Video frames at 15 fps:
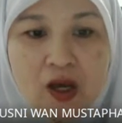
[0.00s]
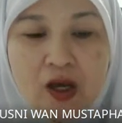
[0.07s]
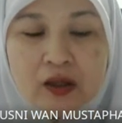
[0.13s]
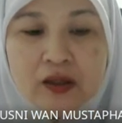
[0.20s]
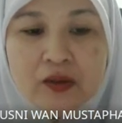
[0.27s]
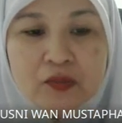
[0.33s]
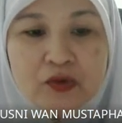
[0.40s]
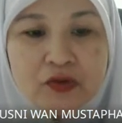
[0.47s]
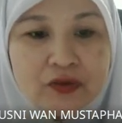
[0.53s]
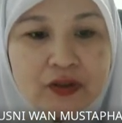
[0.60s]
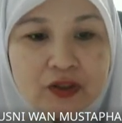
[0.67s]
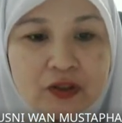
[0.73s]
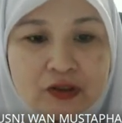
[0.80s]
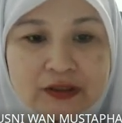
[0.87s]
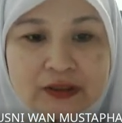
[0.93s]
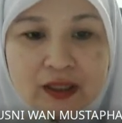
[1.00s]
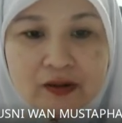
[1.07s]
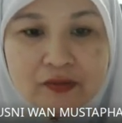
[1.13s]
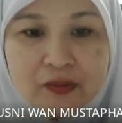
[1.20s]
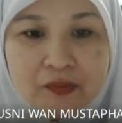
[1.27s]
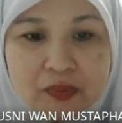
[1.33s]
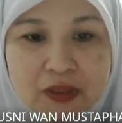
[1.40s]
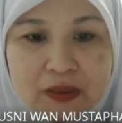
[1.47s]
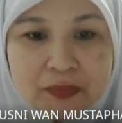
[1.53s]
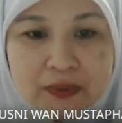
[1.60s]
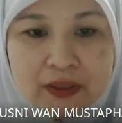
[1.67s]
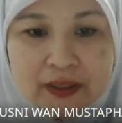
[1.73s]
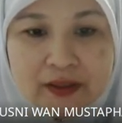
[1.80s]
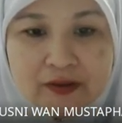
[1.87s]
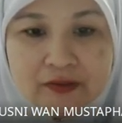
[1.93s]
removing yourself from people
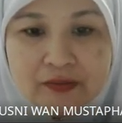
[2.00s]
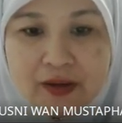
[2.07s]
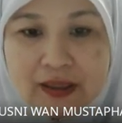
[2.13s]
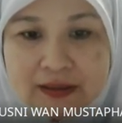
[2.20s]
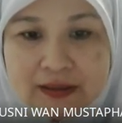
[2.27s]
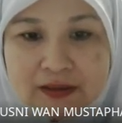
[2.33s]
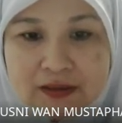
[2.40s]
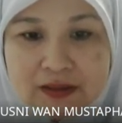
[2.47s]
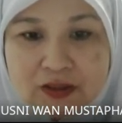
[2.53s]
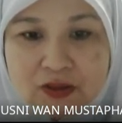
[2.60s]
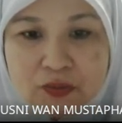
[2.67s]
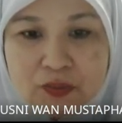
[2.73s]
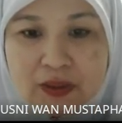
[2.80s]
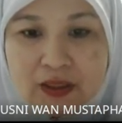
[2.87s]
and devices will